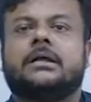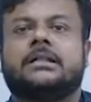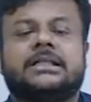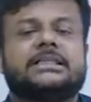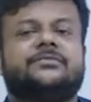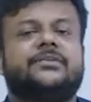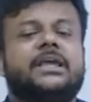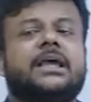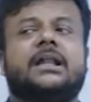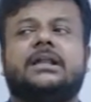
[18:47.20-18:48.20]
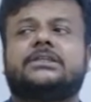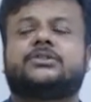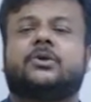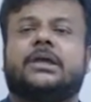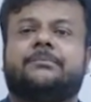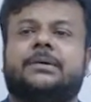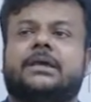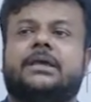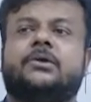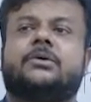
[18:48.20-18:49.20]
This V underscore AP,
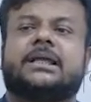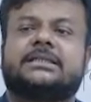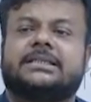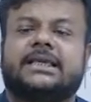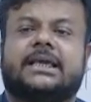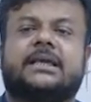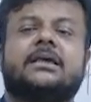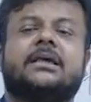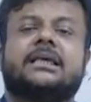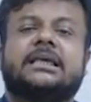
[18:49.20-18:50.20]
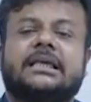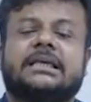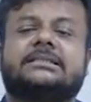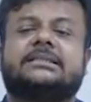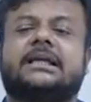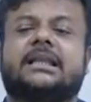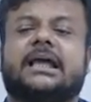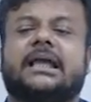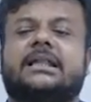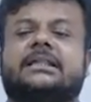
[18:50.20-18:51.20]
you can see, is the
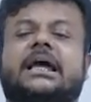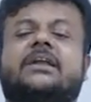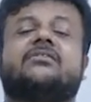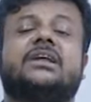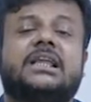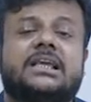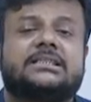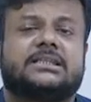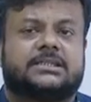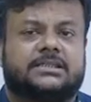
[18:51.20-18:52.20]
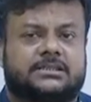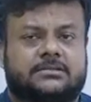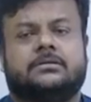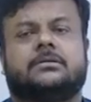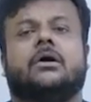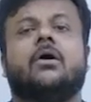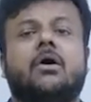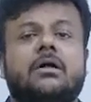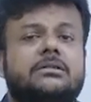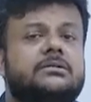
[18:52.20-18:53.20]
line that releases
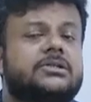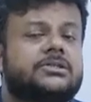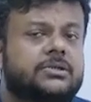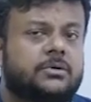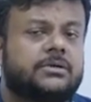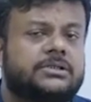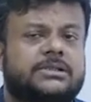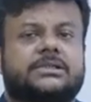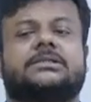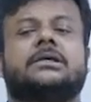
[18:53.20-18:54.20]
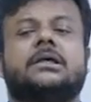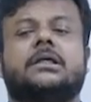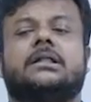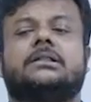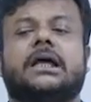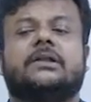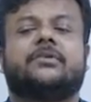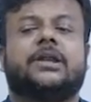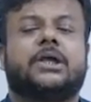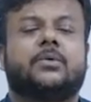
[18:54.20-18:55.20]
all the resources that
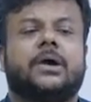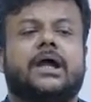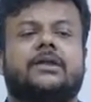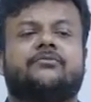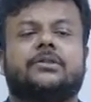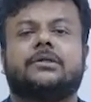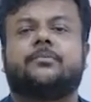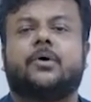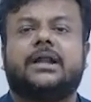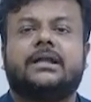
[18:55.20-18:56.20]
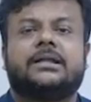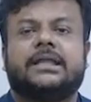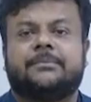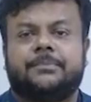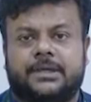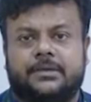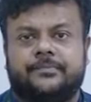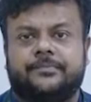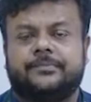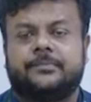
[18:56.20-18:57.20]
were required for the pointer
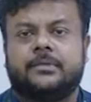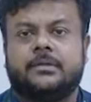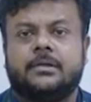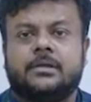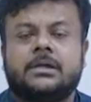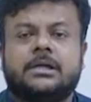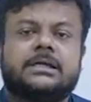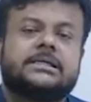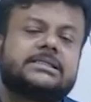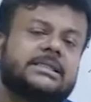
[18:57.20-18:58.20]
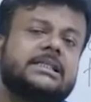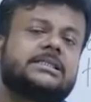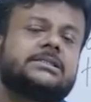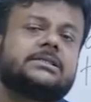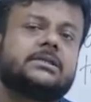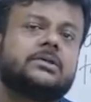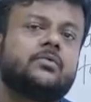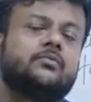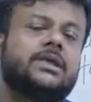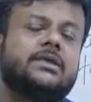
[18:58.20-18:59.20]
AP. Since
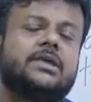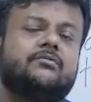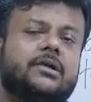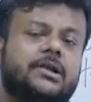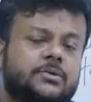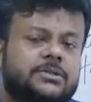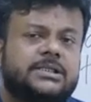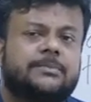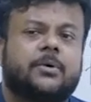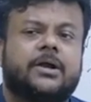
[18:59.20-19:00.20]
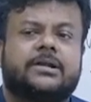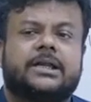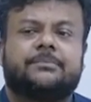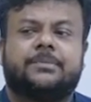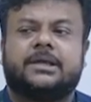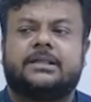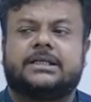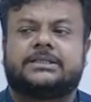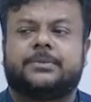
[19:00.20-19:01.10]
we were using the pointer AP in this